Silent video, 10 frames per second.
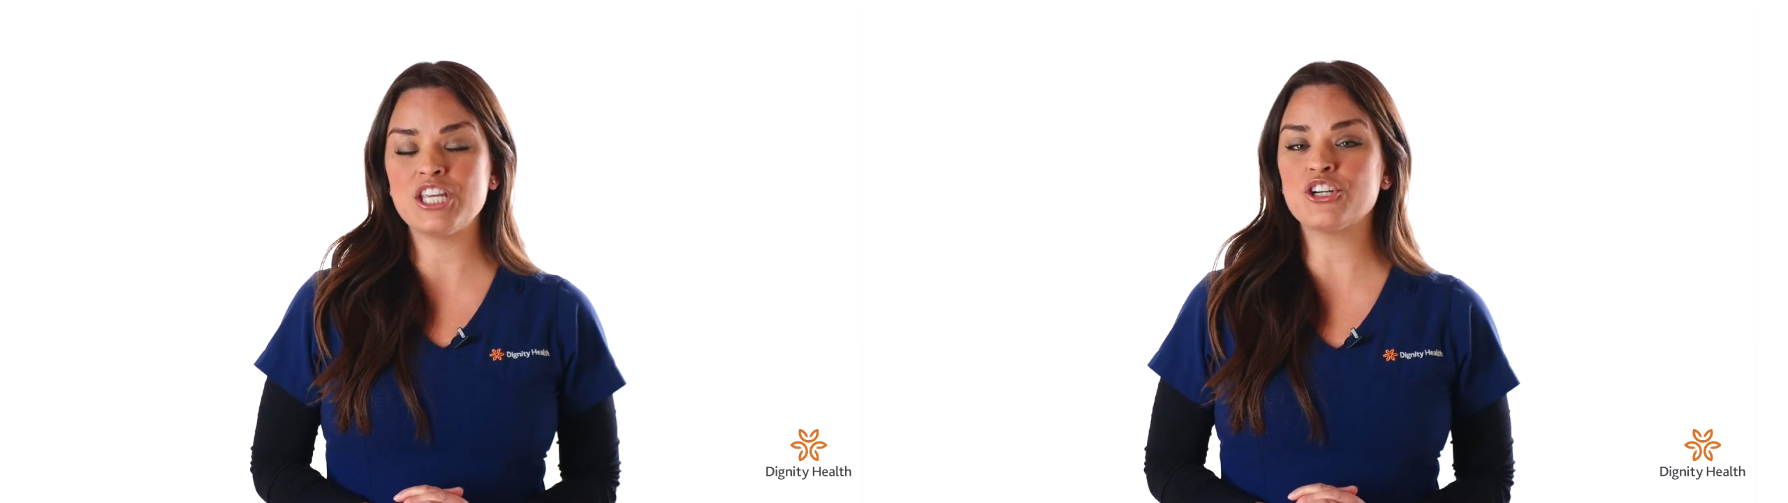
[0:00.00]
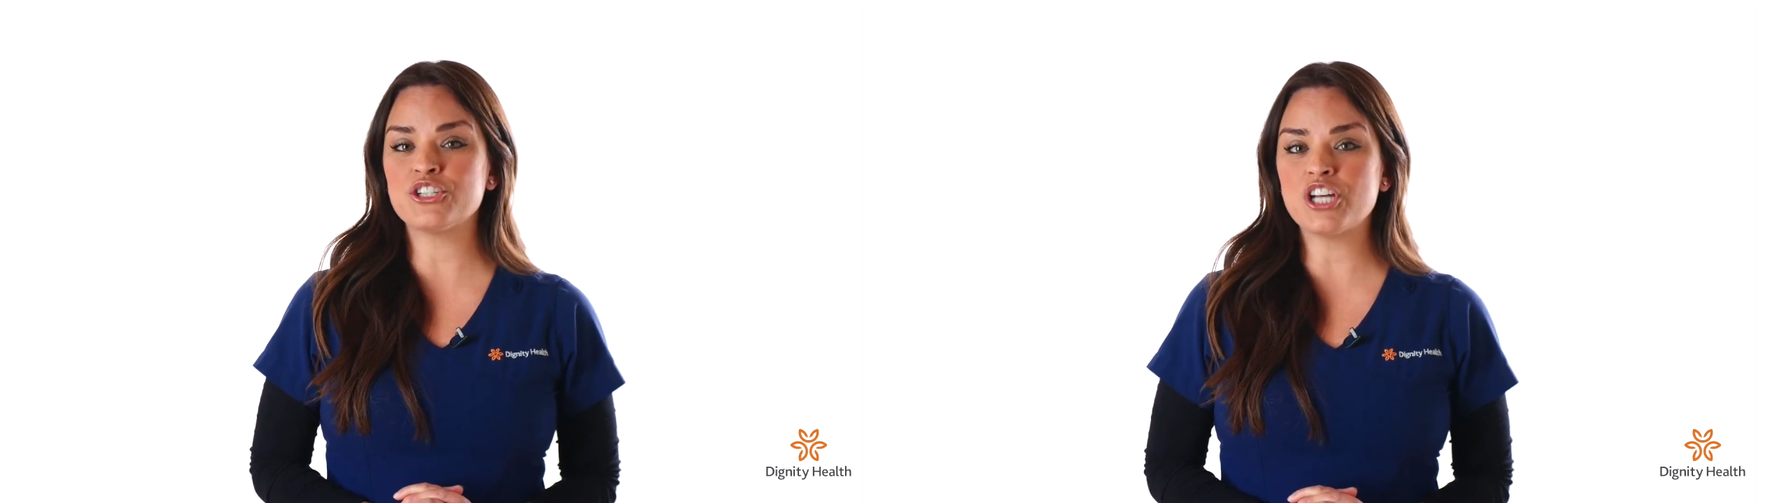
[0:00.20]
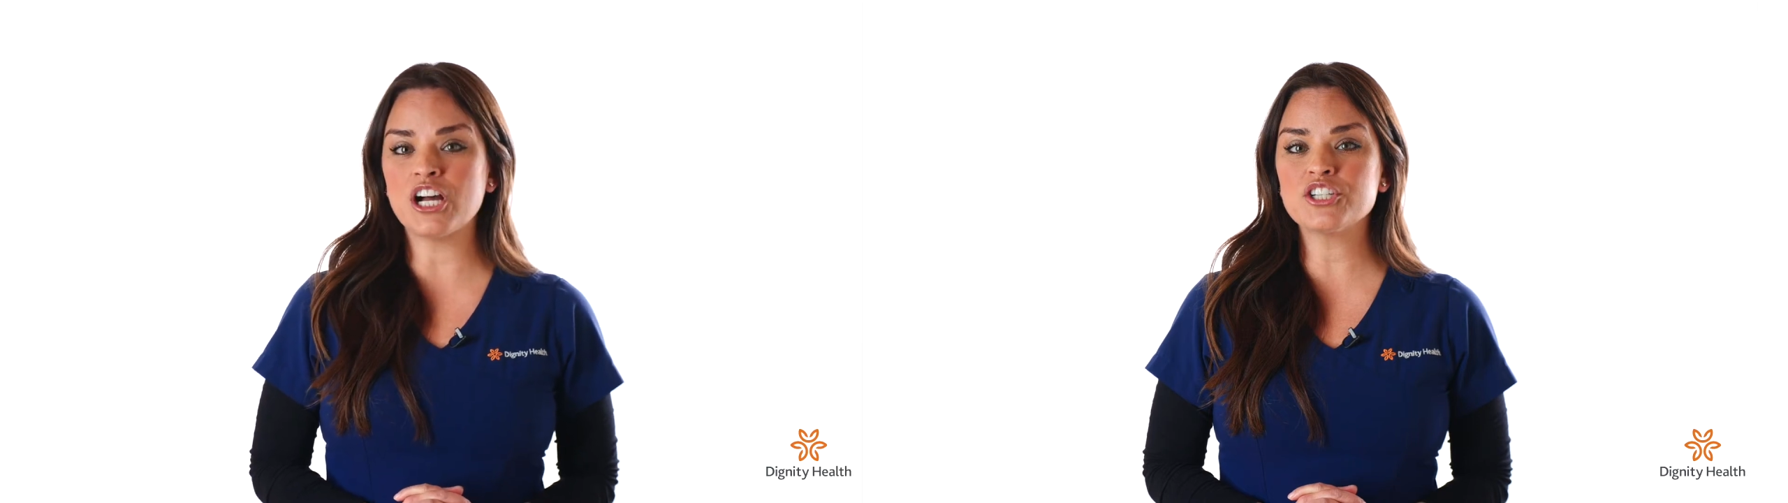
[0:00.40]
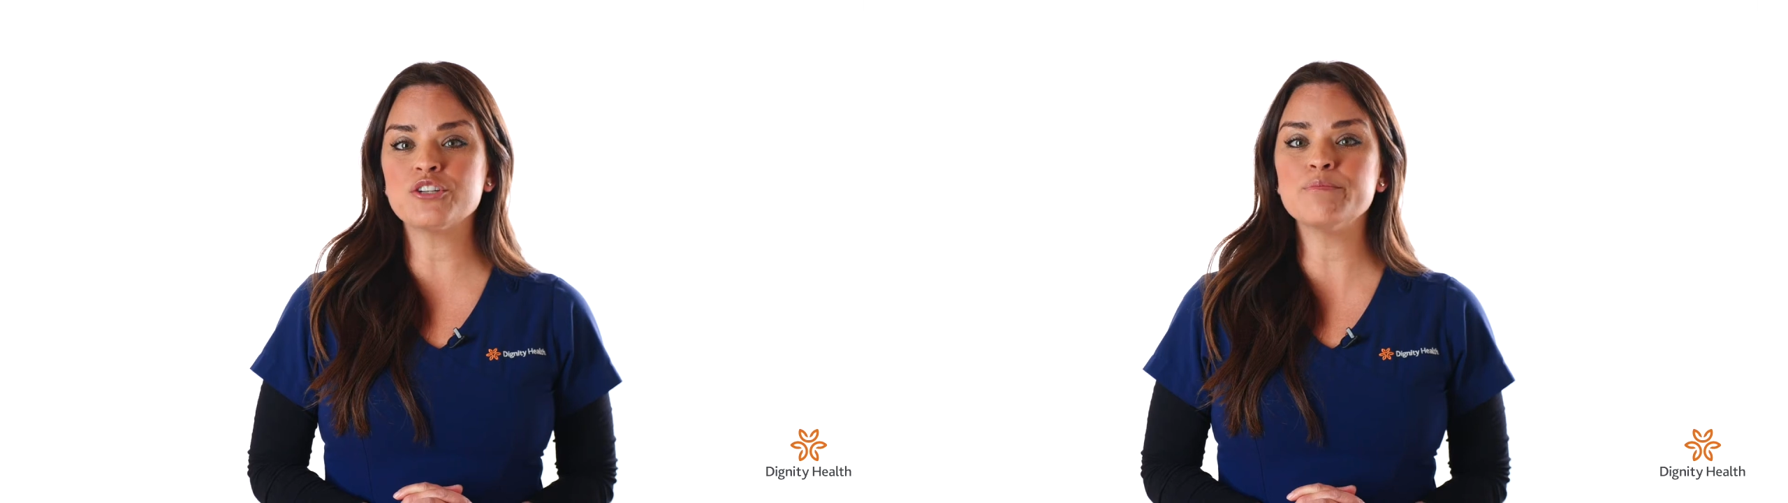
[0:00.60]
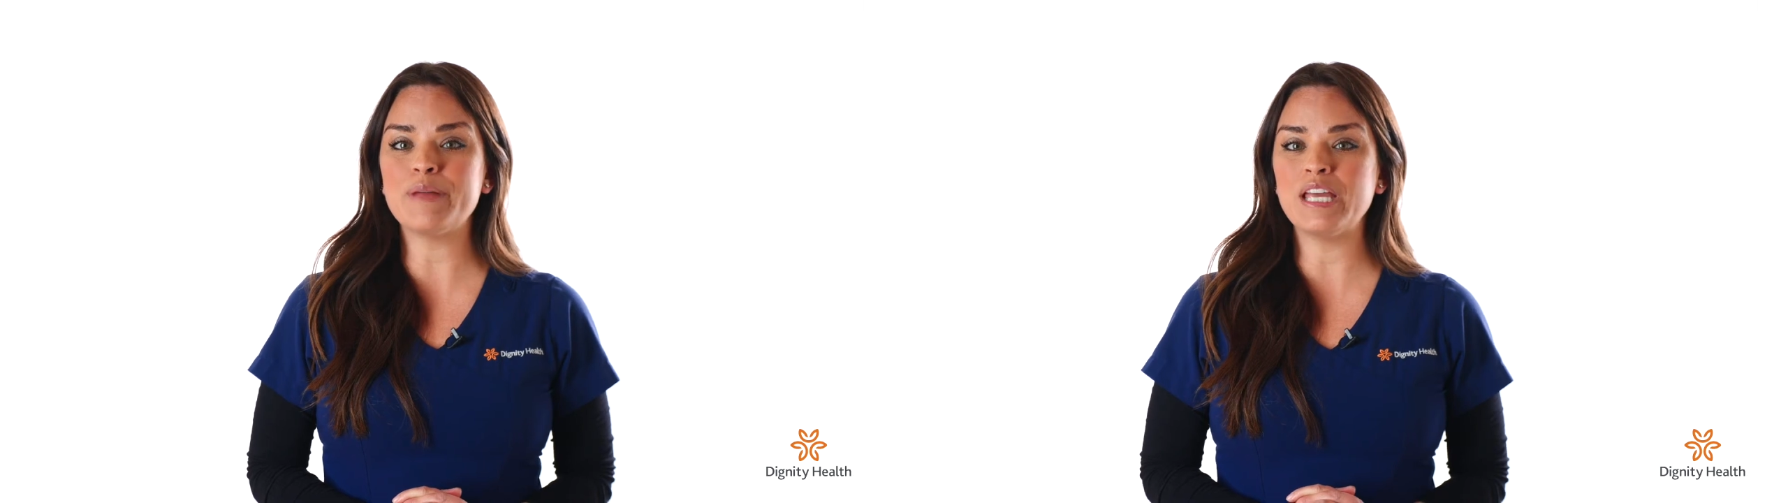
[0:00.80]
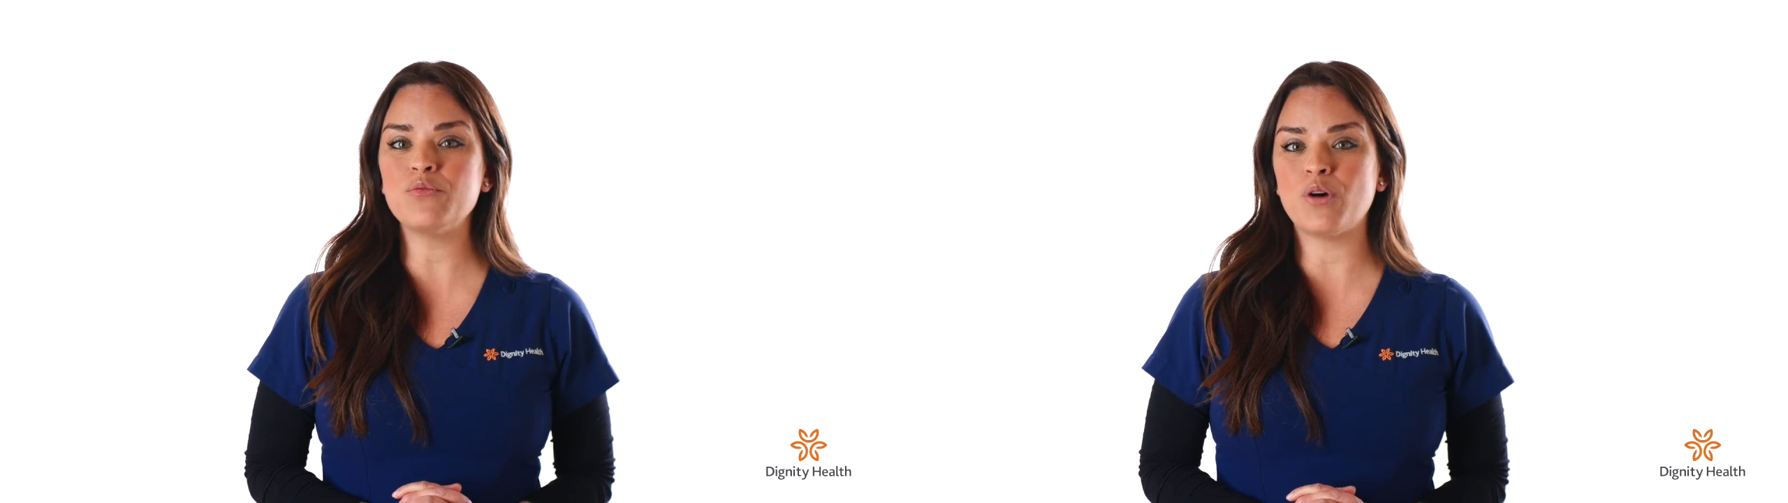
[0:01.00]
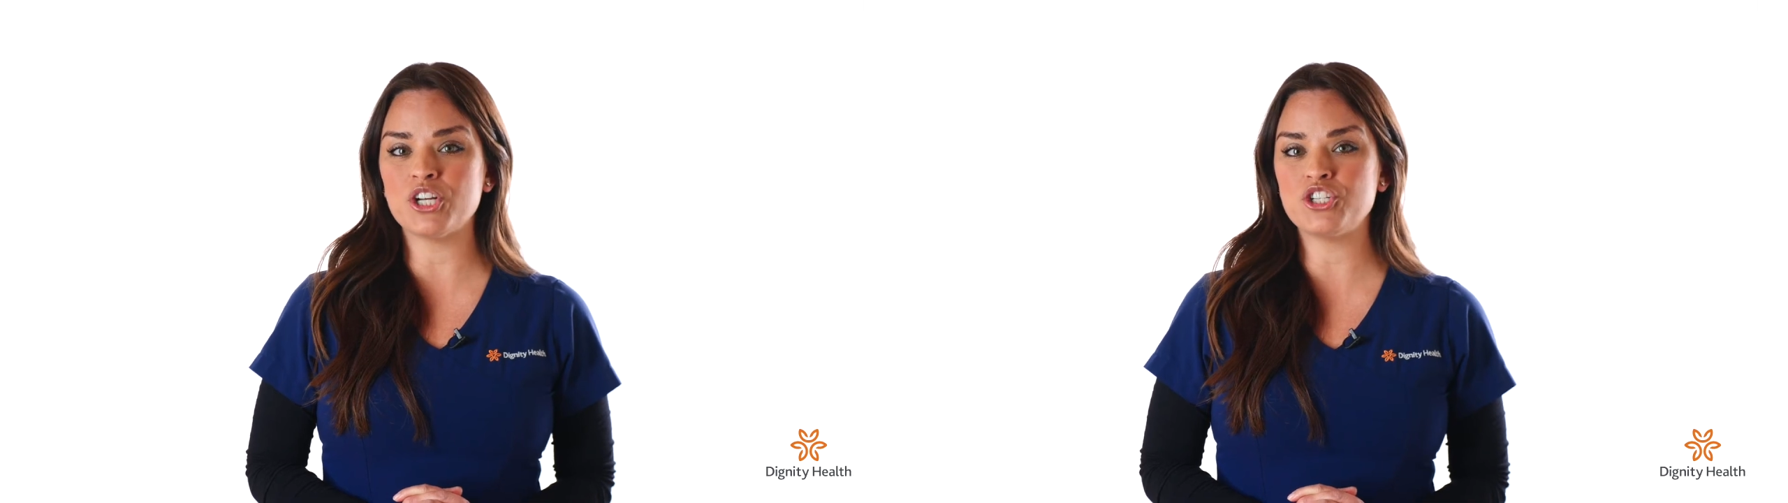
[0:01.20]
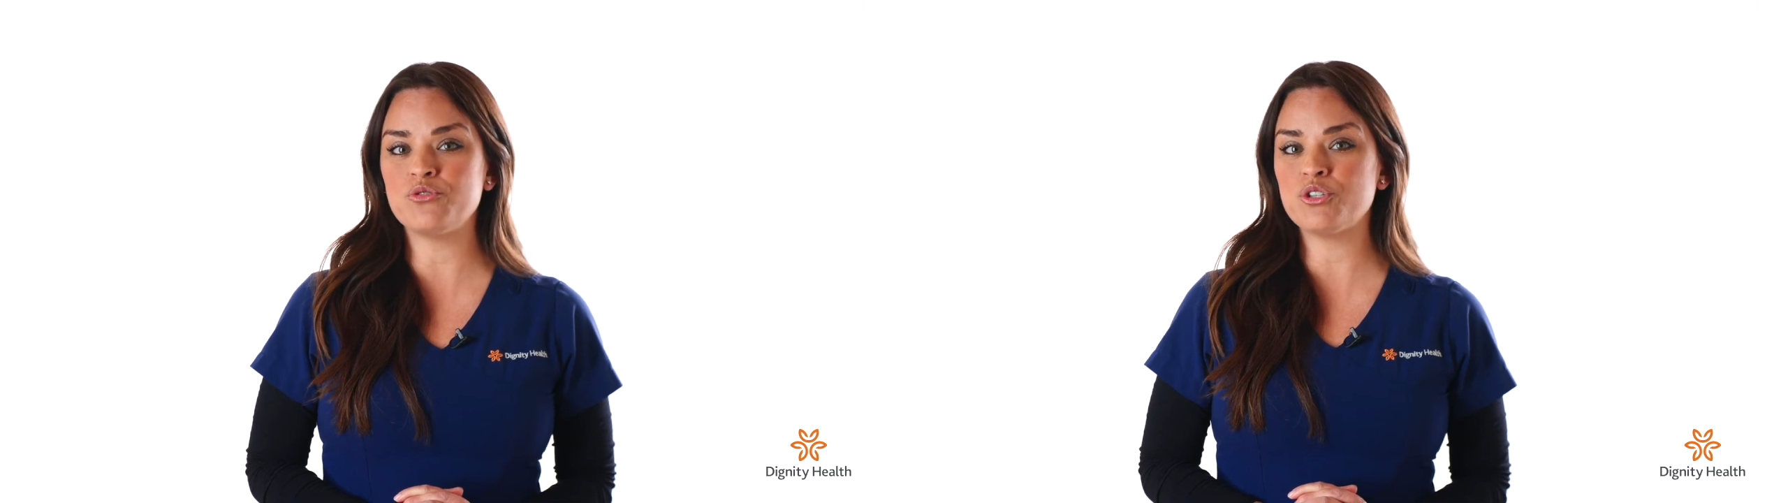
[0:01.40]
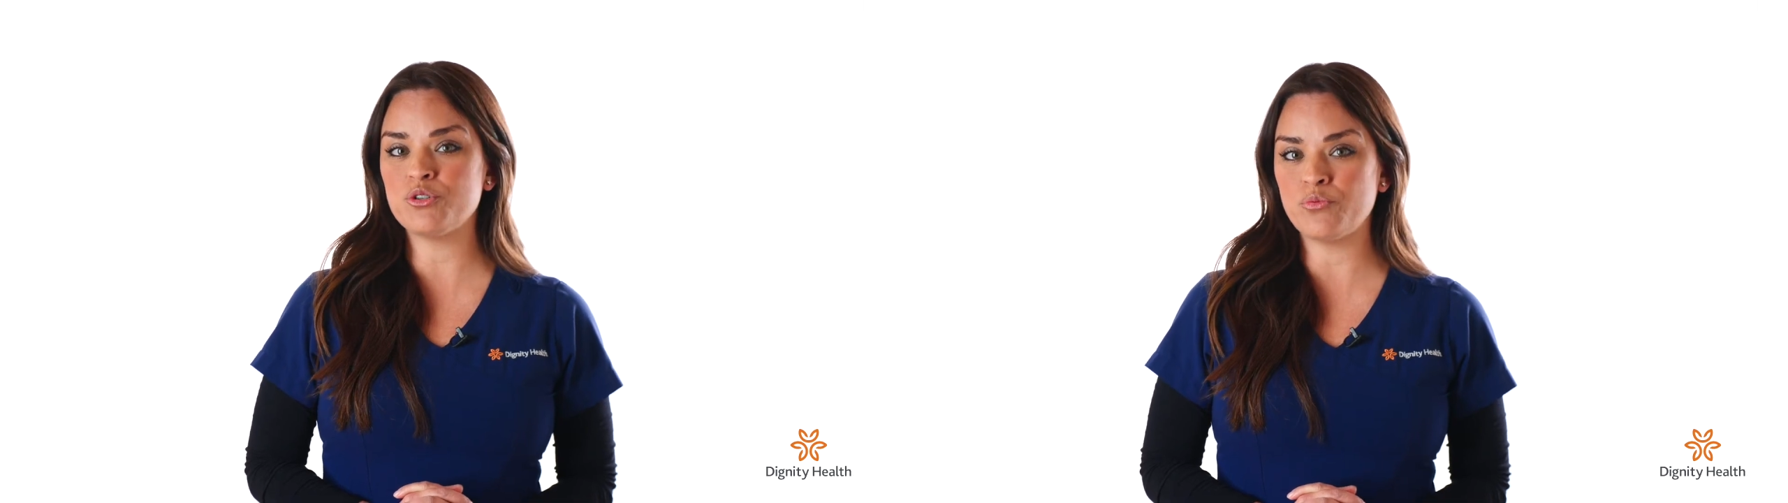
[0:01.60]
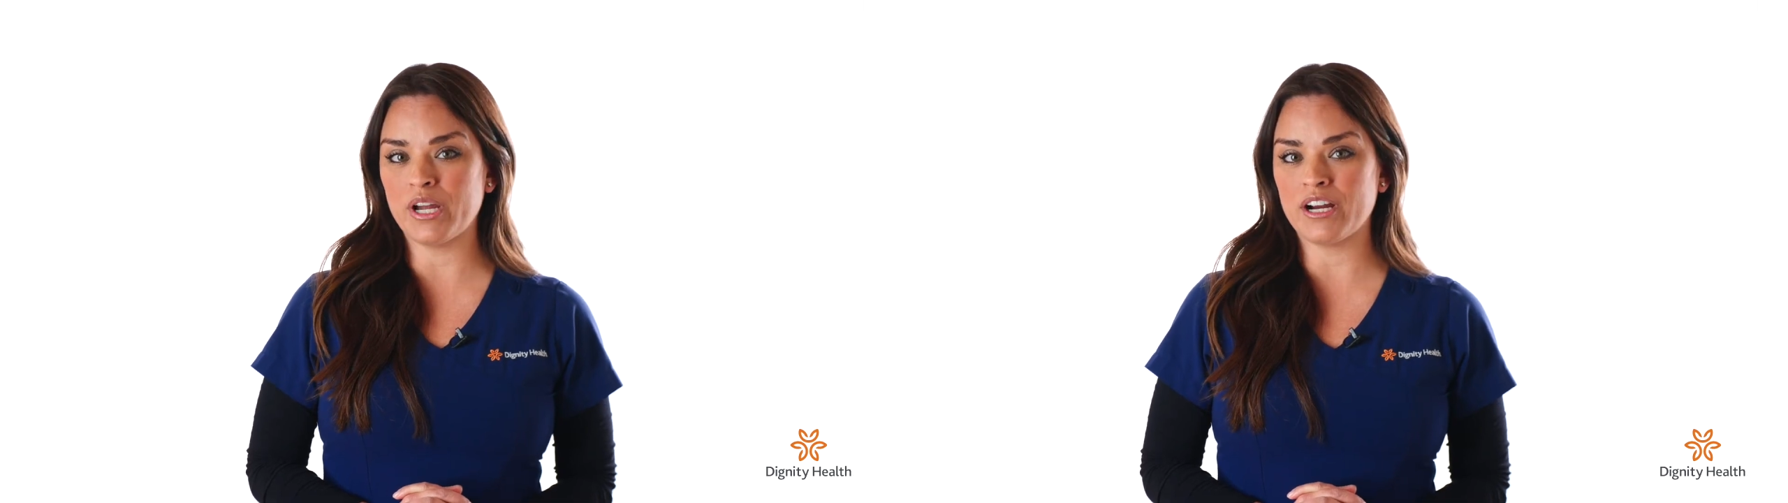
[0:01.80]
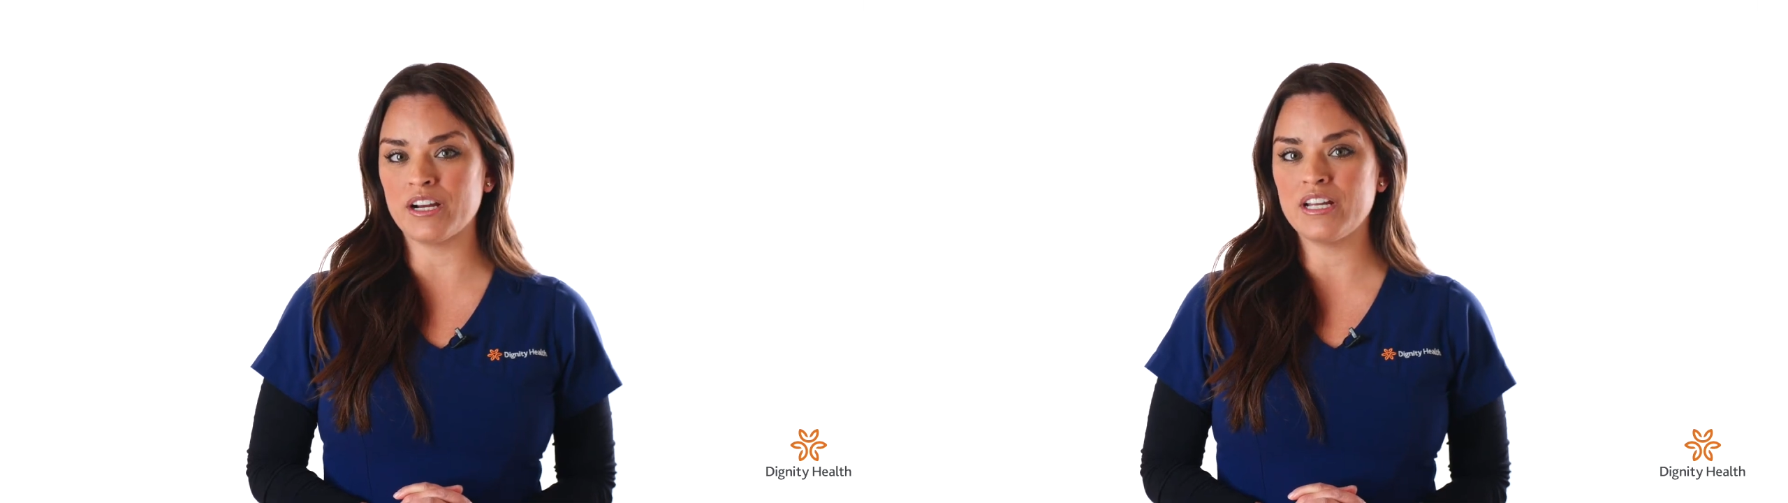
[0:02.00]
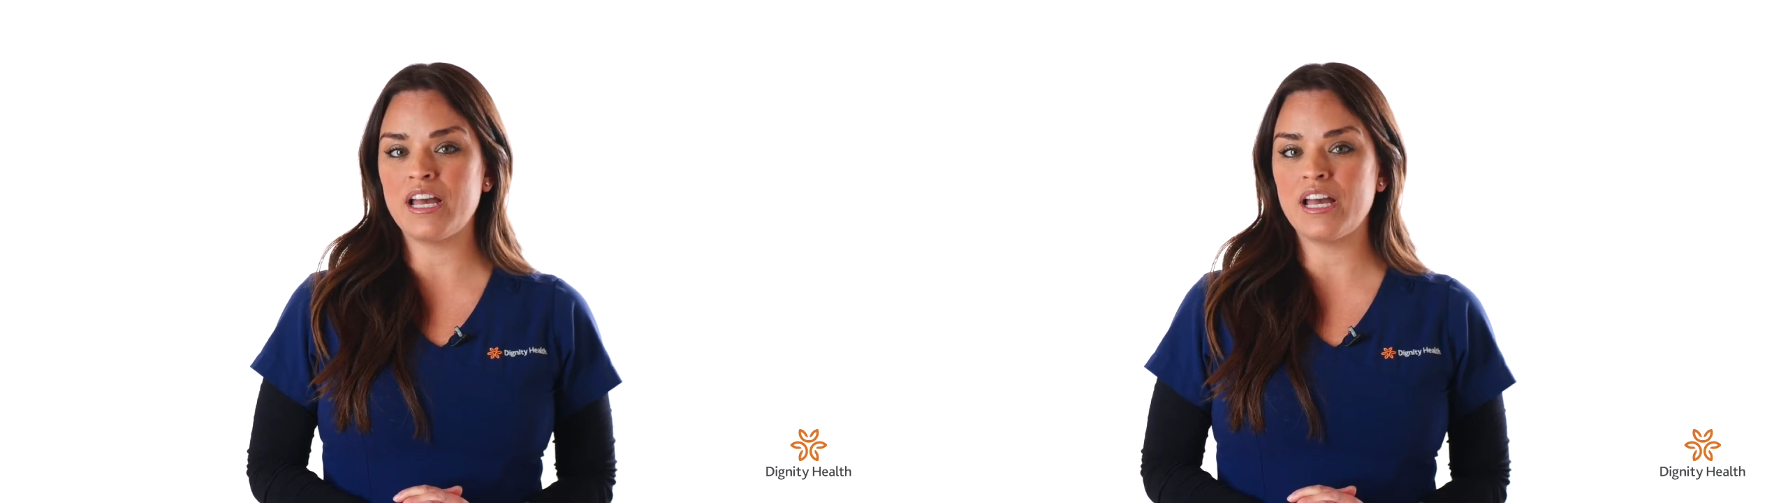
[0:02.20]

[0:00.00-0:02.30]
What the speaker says: your doctor may want you to wear